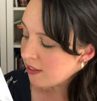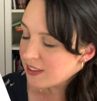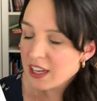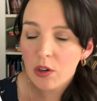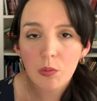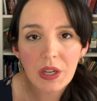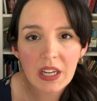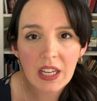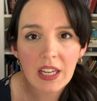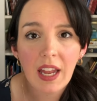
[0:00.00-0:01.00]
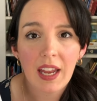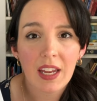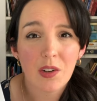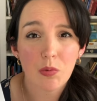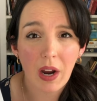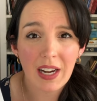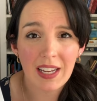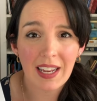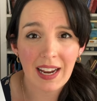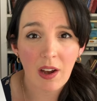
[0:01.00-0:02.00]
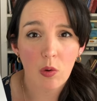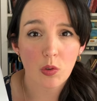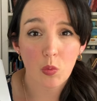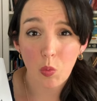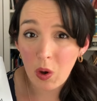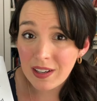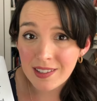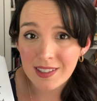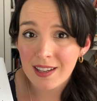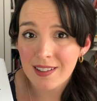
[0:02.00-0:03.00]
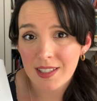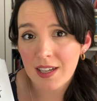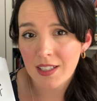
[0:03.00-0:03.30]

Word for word: they are reading and writing it out one sentence at a